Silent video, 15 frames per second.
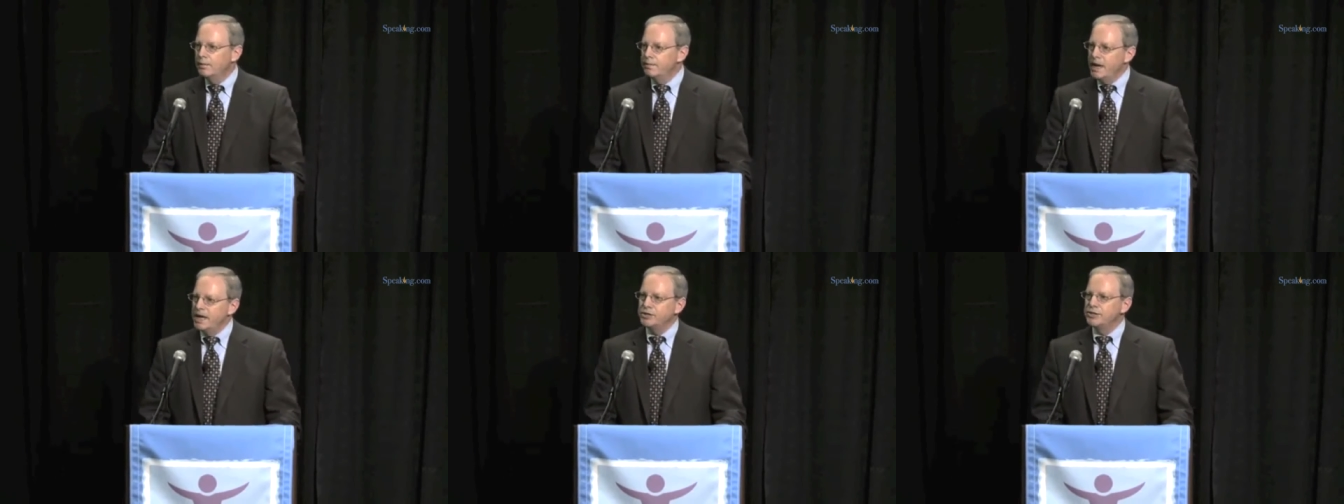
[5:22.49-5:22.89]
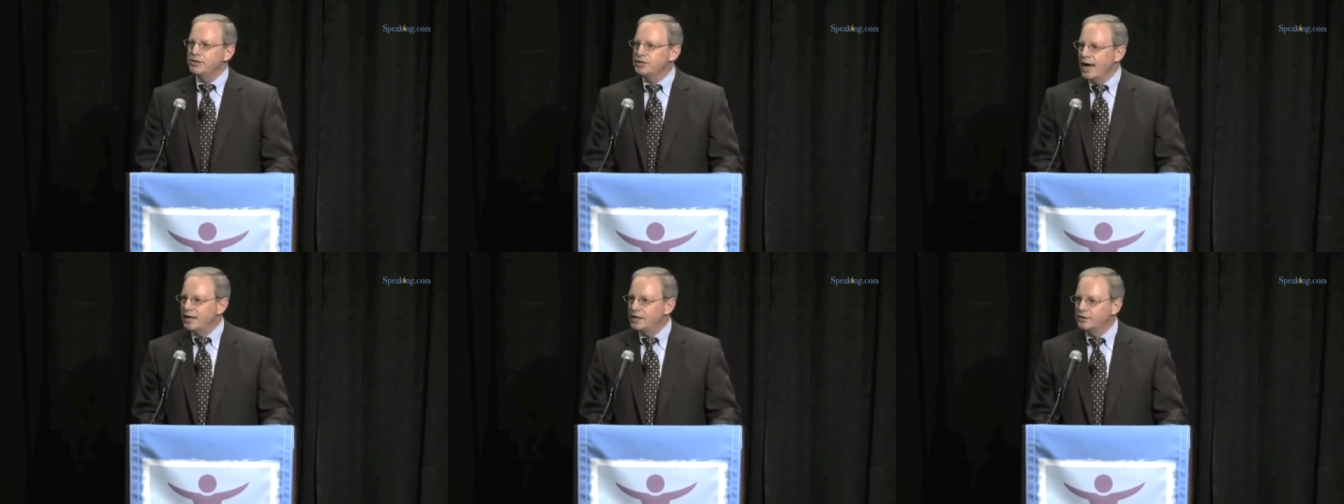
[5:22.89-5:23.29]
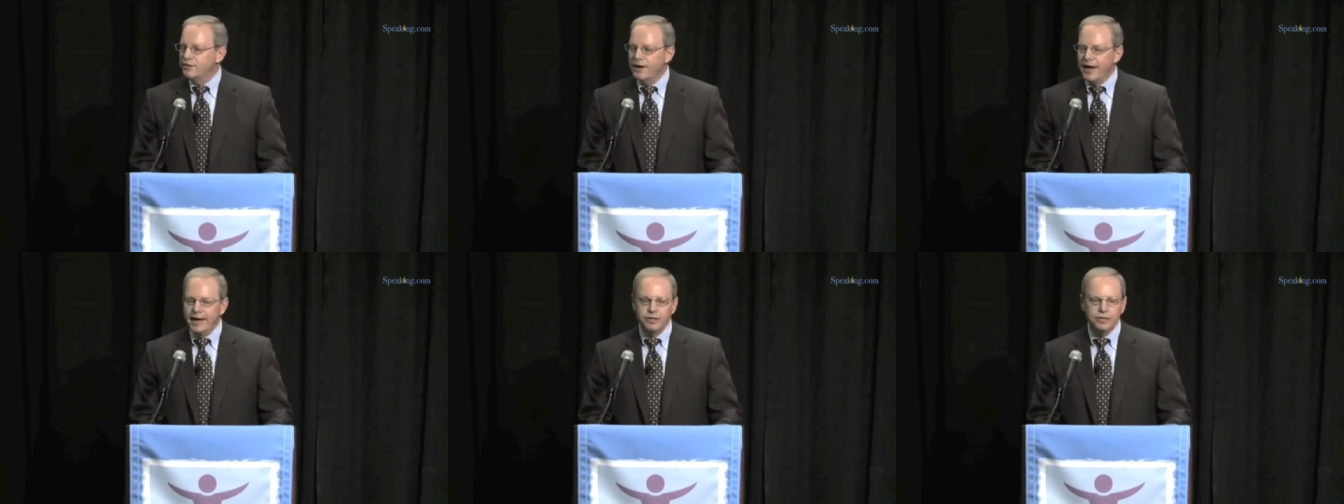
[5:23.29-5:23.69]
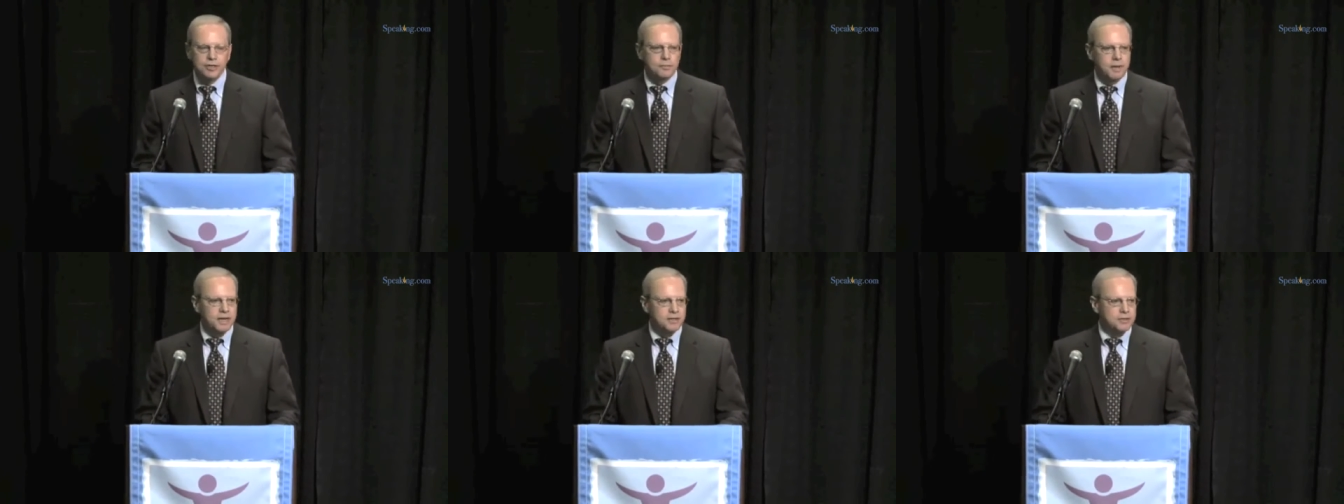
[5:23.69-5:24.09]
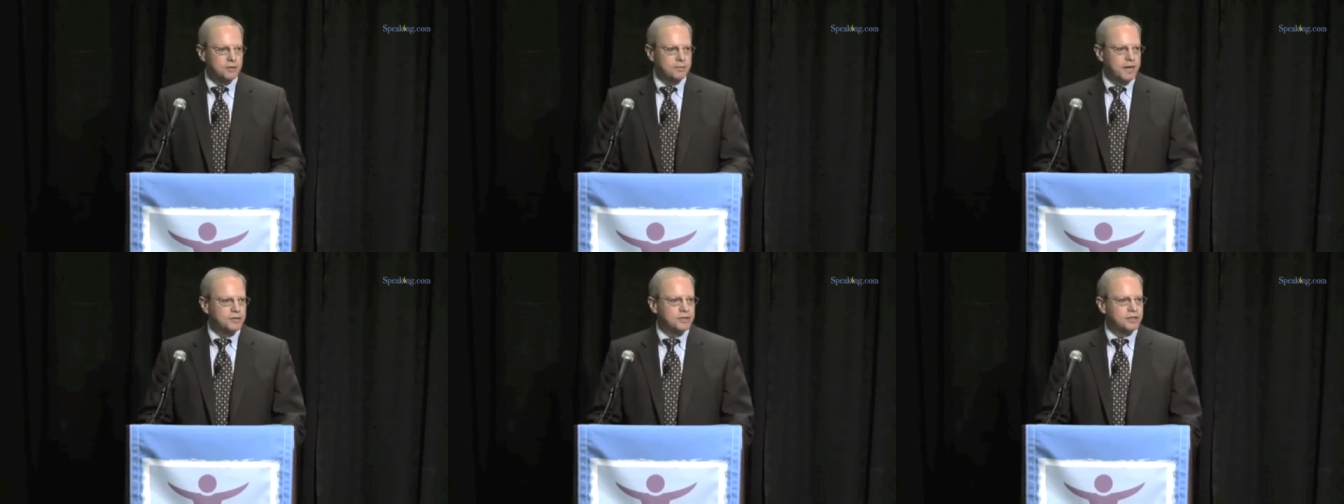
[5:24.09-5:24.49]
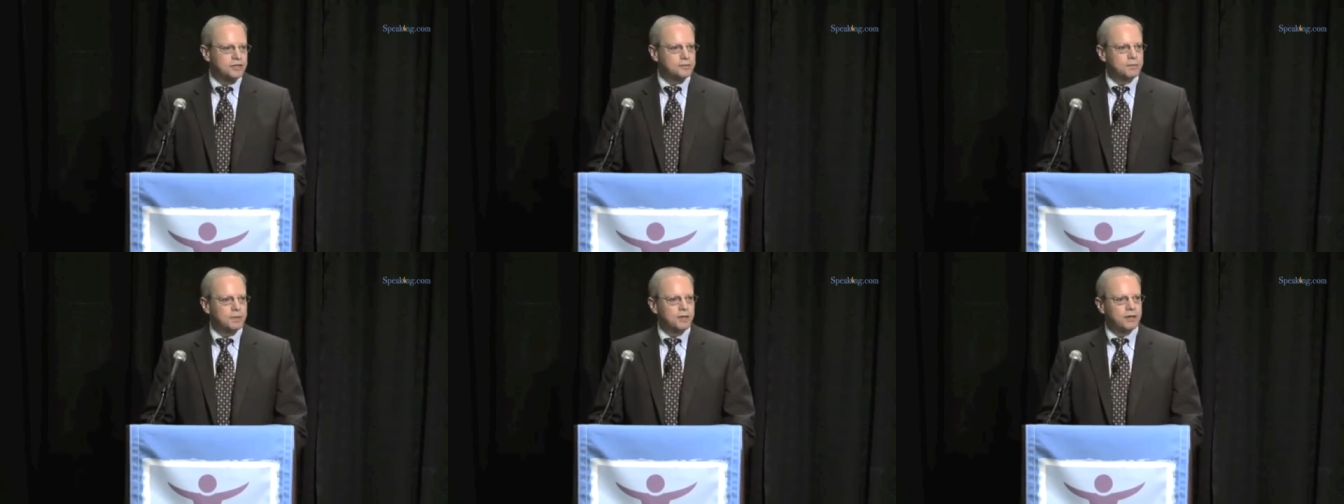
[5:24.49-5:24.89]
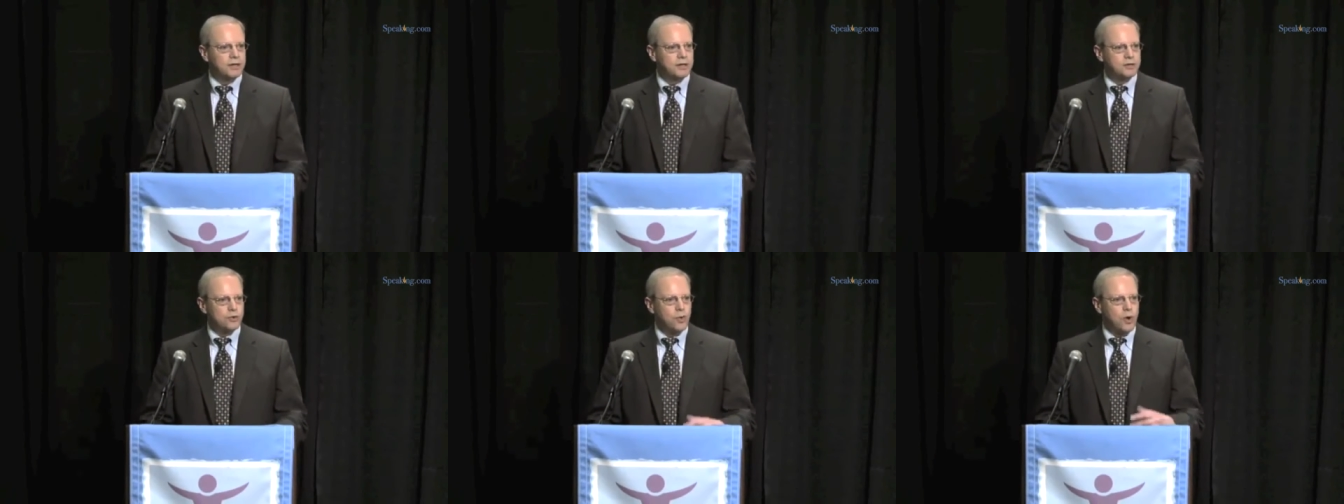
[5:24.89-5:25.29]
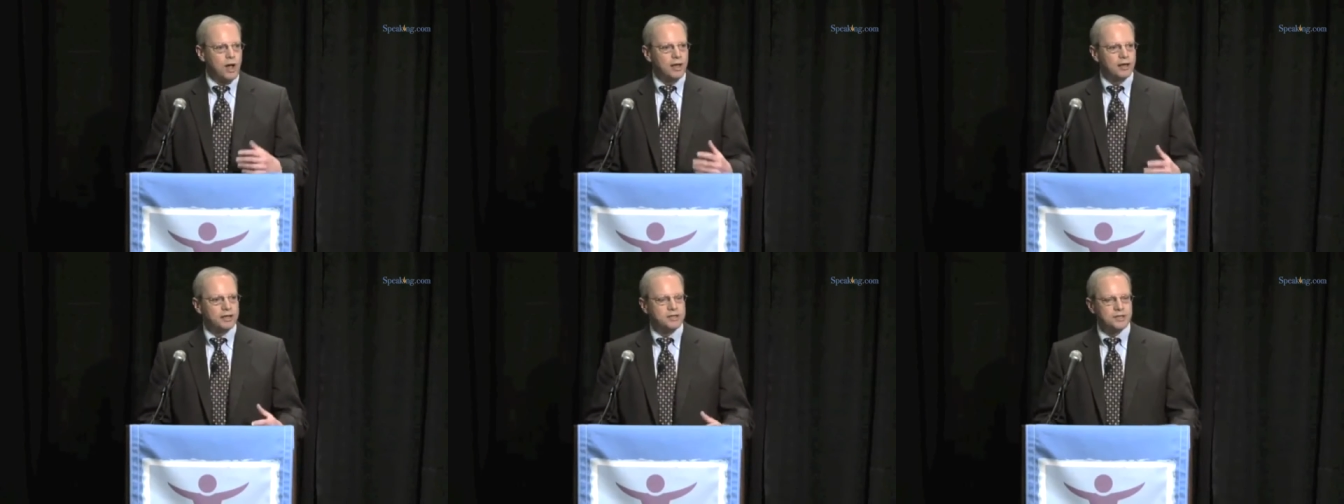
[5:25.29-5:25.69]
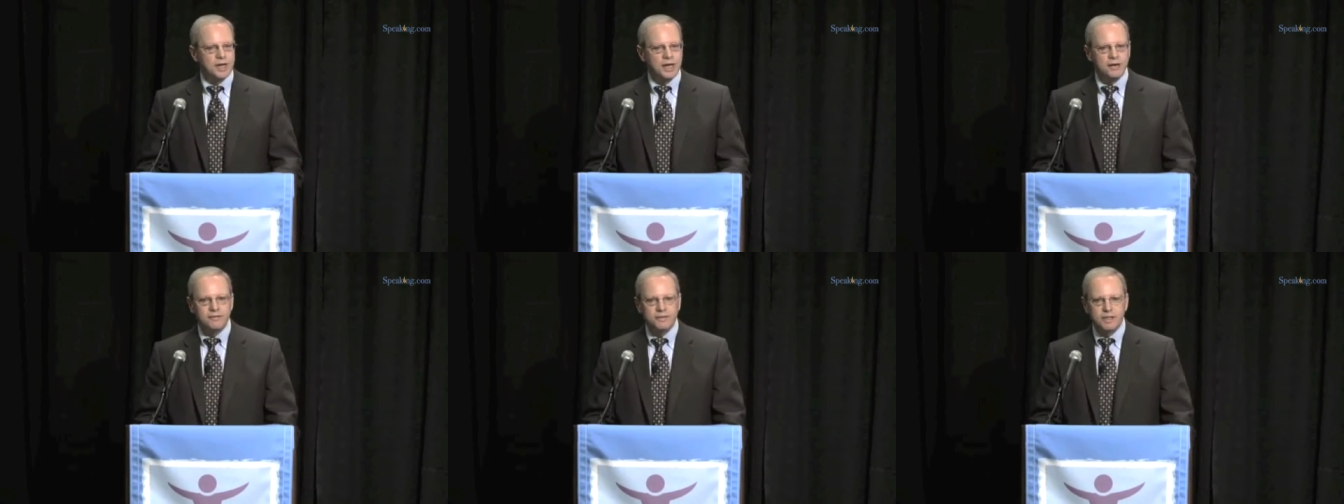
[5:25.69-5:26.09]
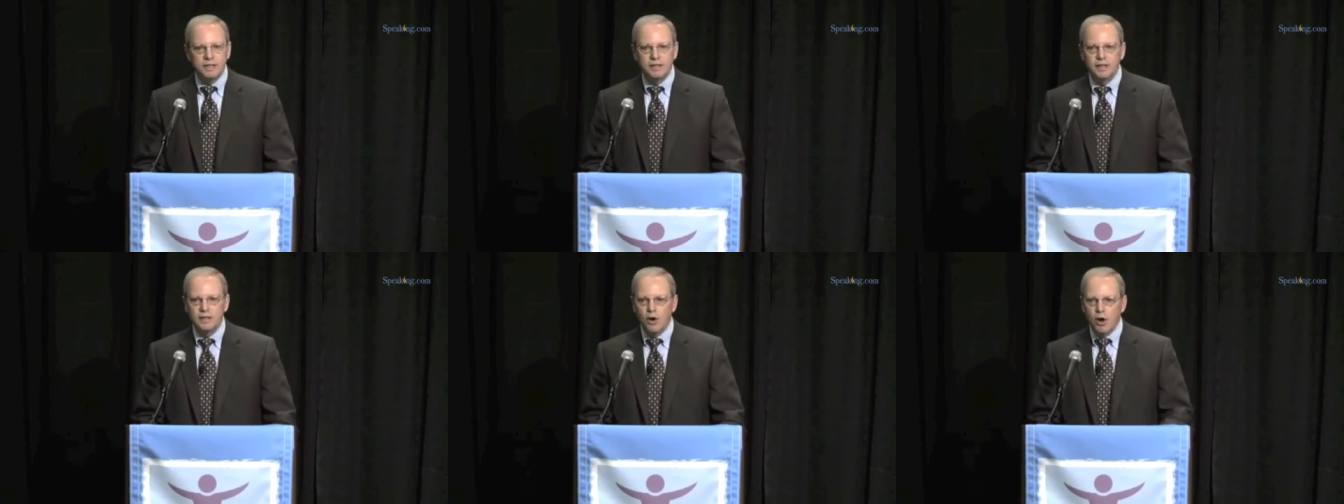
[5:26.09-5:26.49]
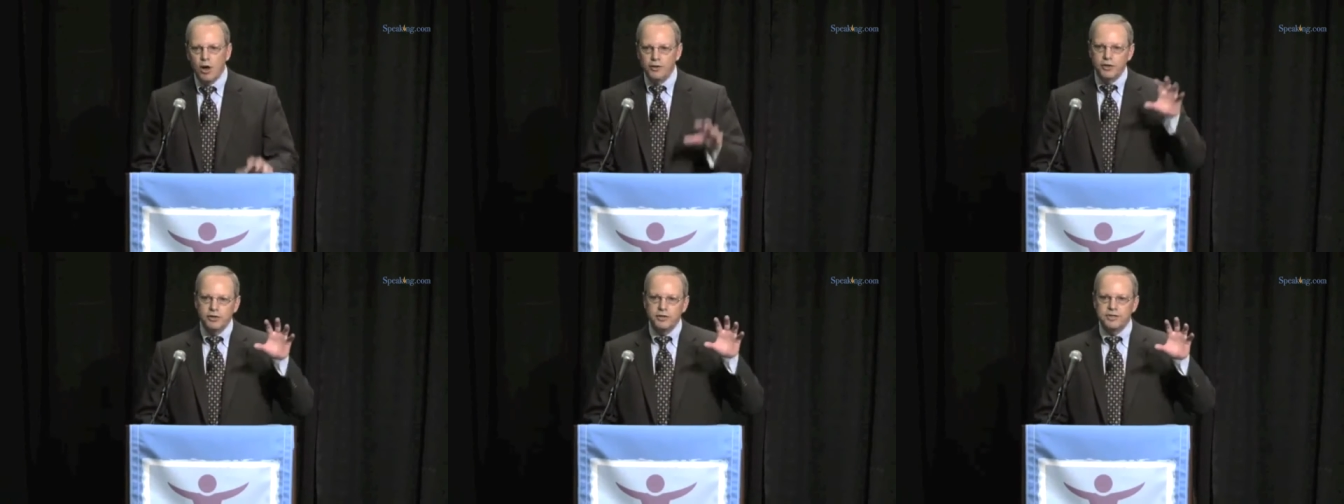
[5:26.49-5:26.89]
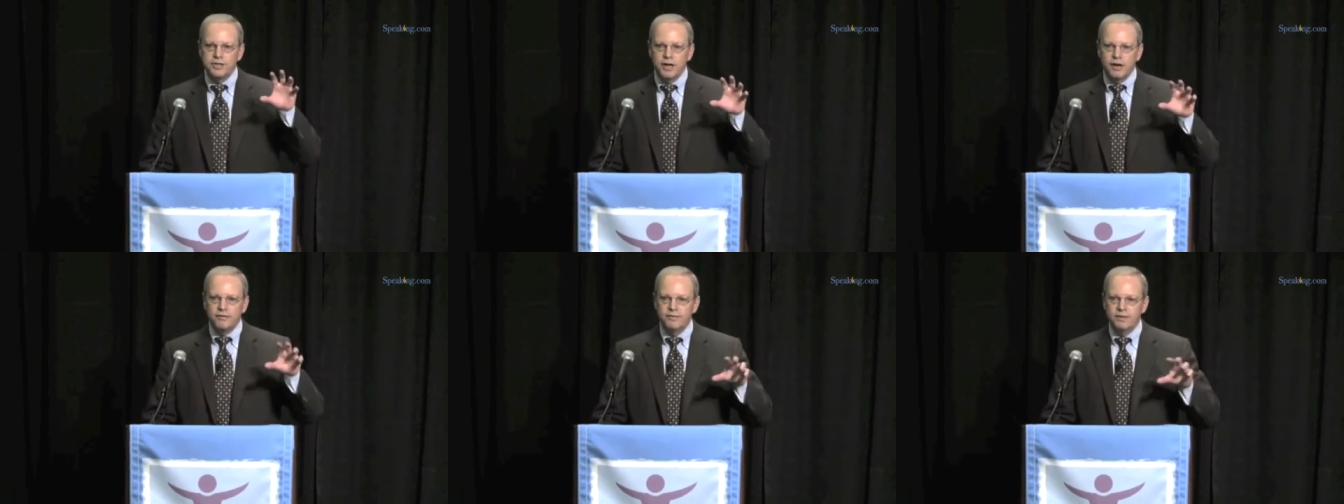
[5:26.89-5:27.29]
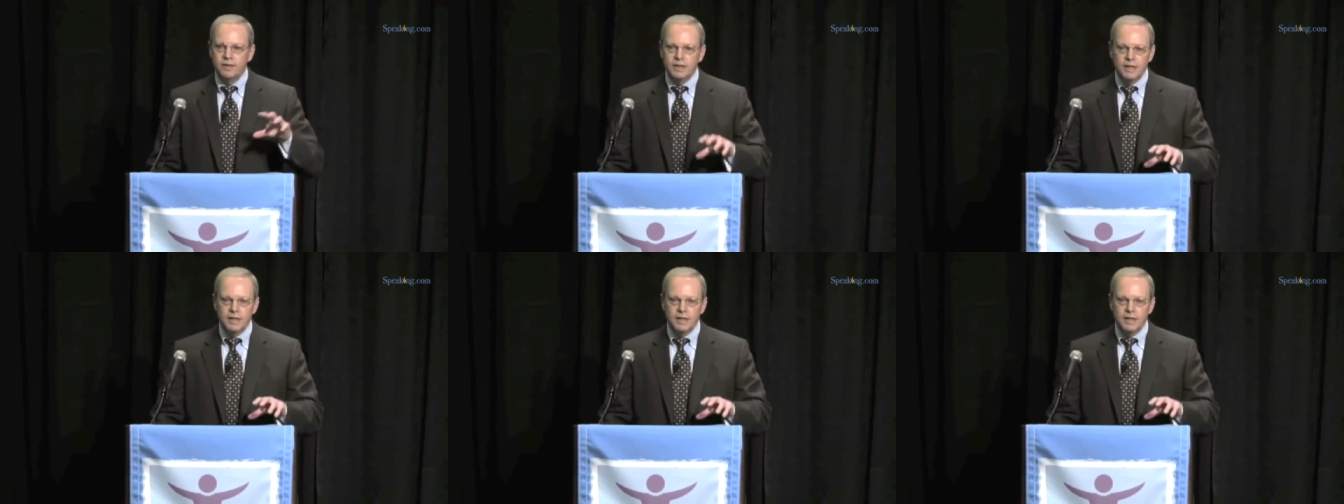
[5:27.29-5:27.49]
Patient satisfaction, the patient experience, quality, safety, all the good stuff,